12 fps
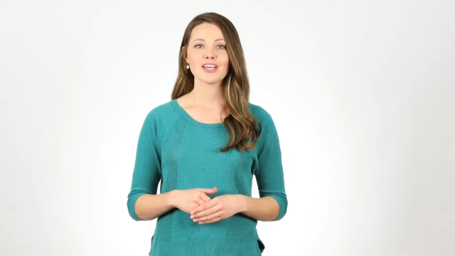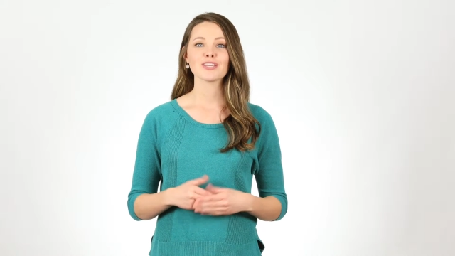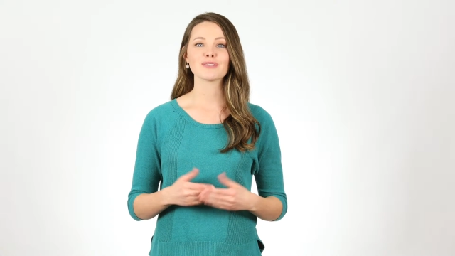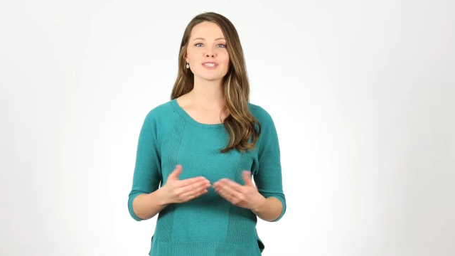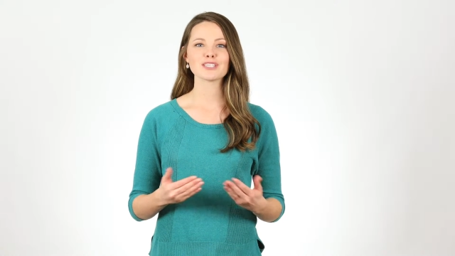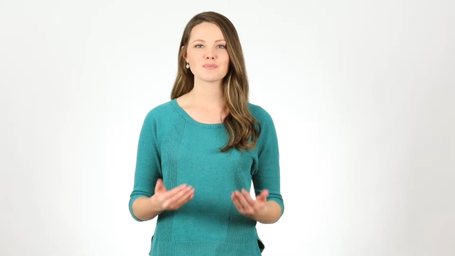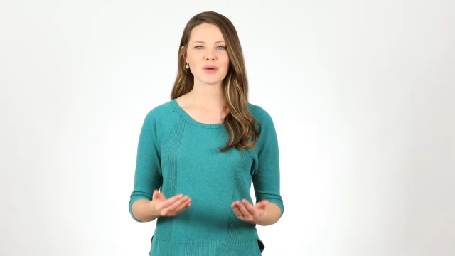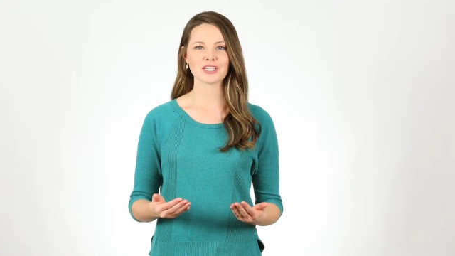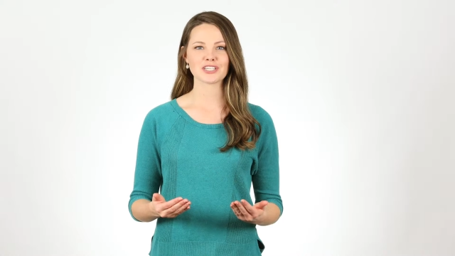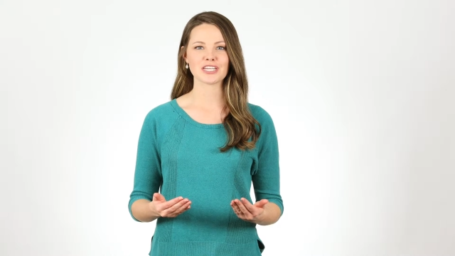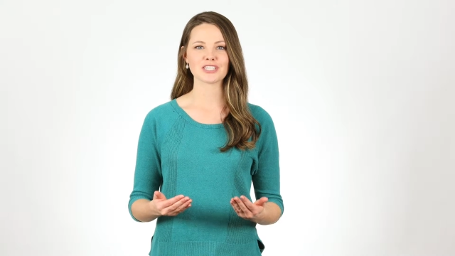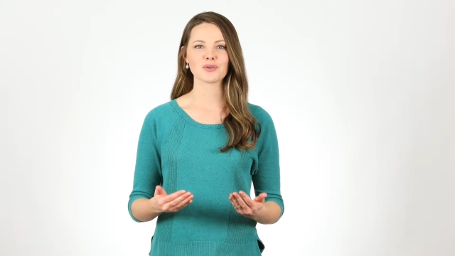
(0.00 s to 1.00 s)
Use a
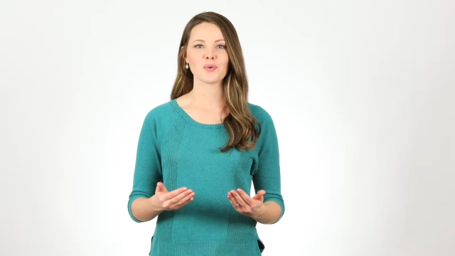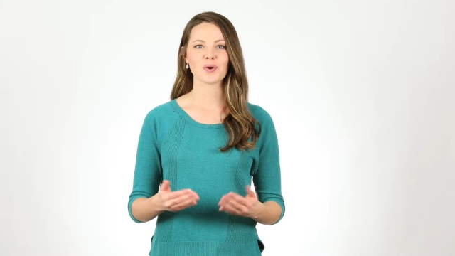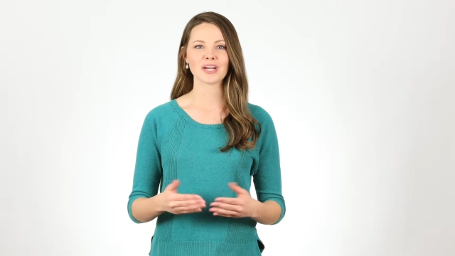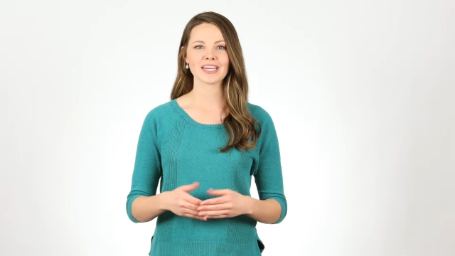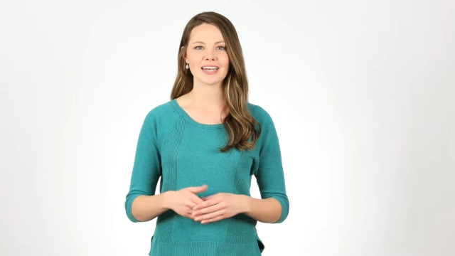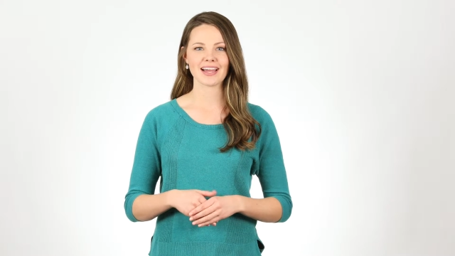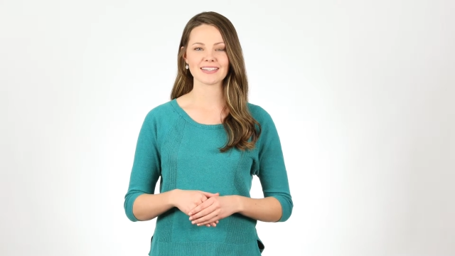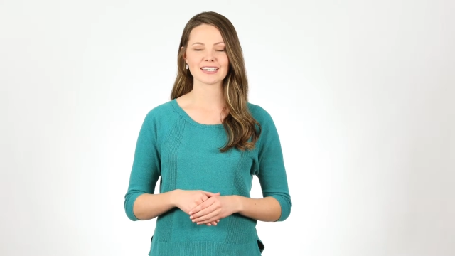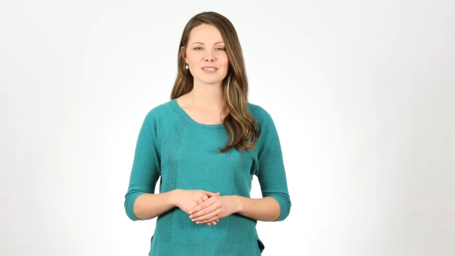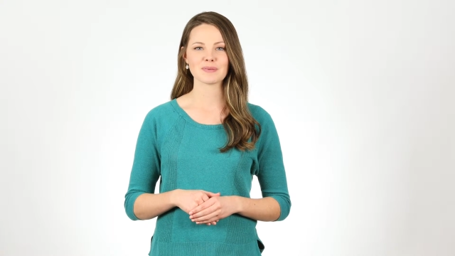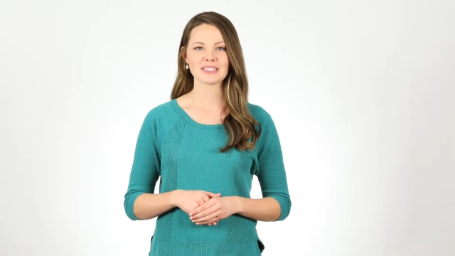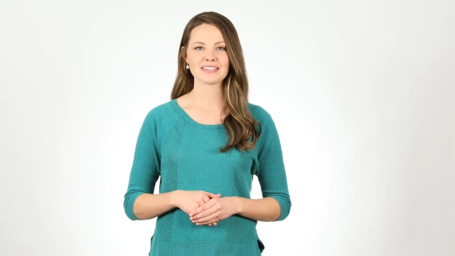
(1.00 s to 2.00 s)
spreadsheet to organize
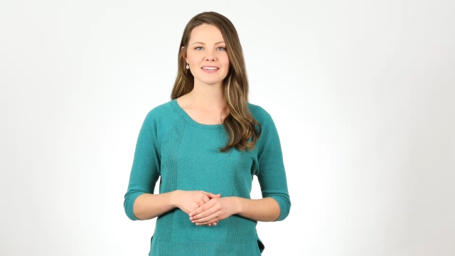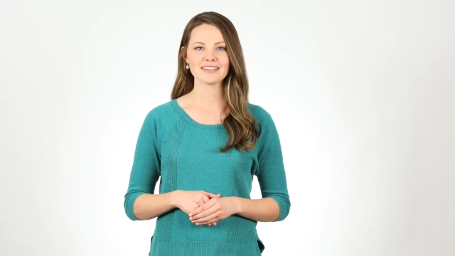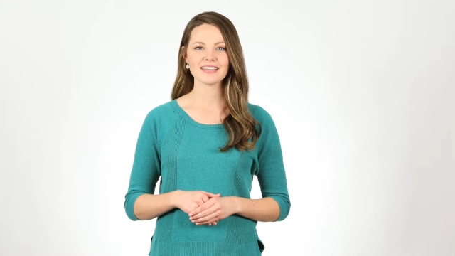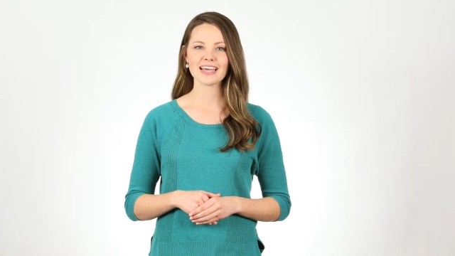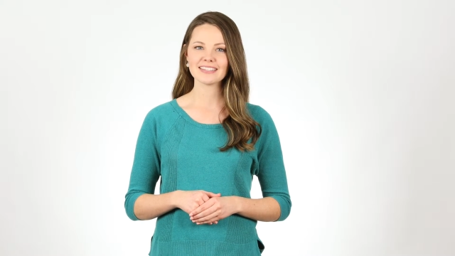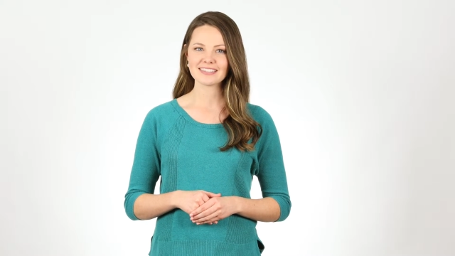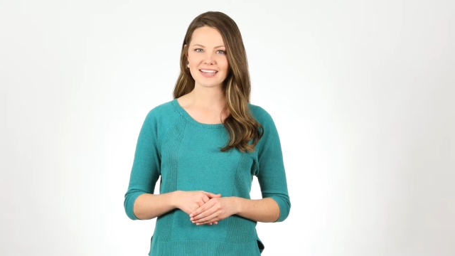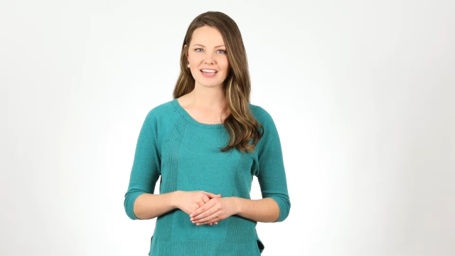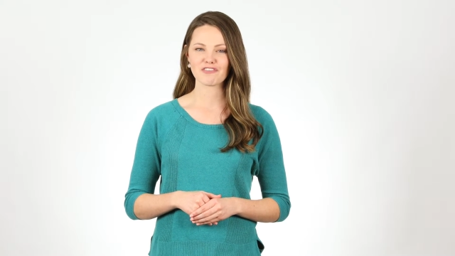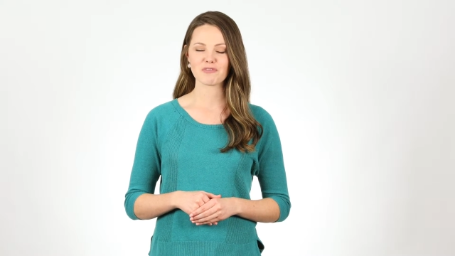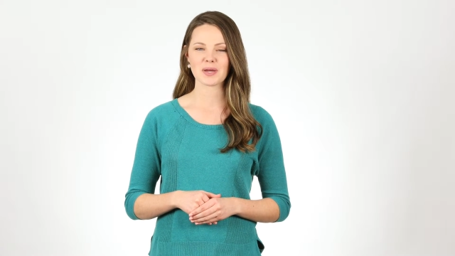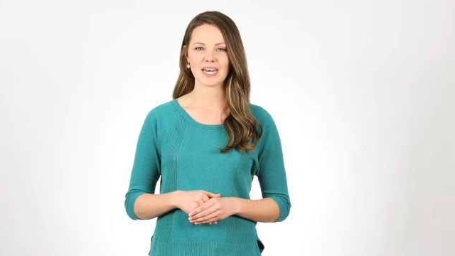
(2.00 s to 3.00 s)
expenses and
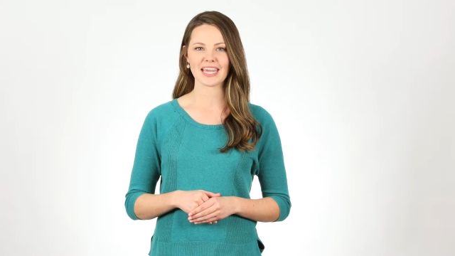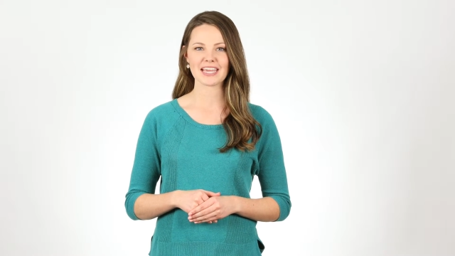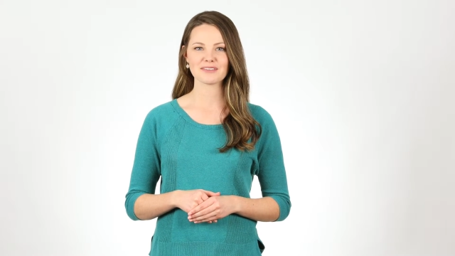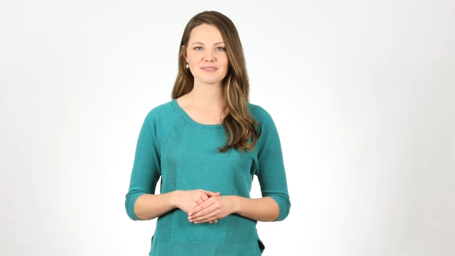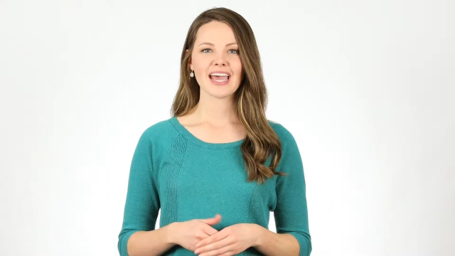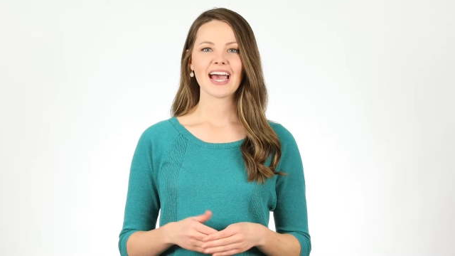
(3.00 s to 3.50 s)
save money.